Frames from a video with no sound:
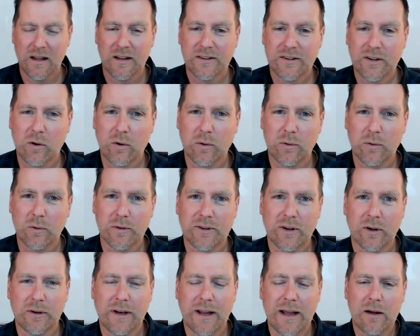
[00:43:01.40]
So
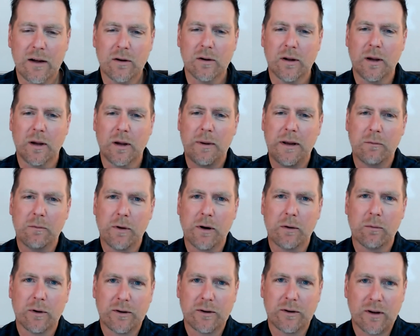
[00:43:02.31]
now, I mean,
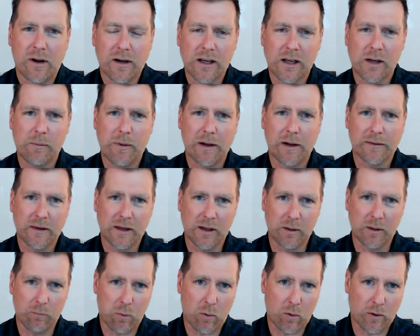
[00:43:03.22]
we were talking about the
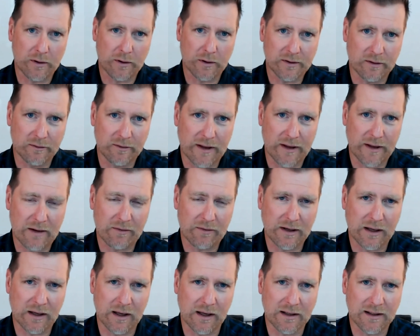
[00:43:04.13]
importance of
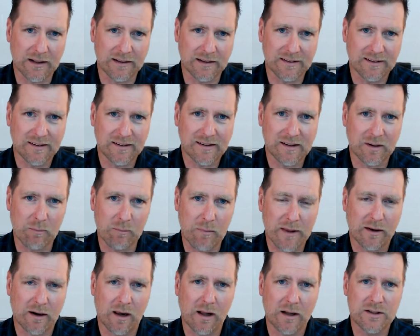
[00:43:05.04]
having a consistent
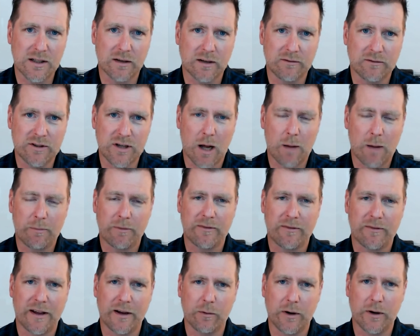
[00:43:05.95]
methodology of job
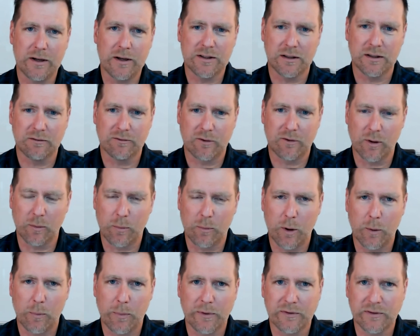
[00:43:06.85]
evaluation for the
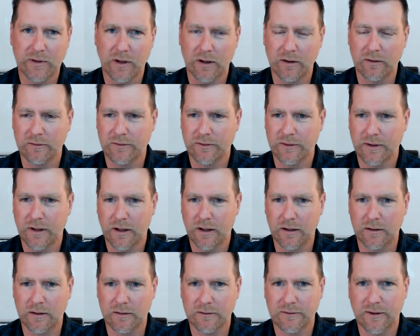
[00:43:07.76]
purpose of
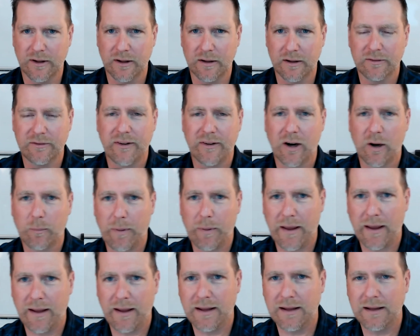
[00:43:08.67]
fair
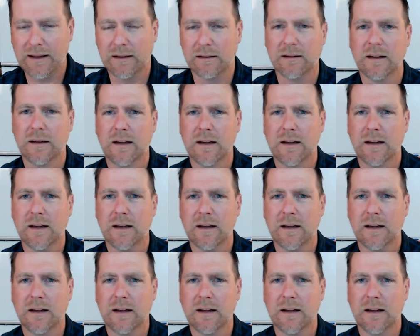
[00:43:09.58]
pay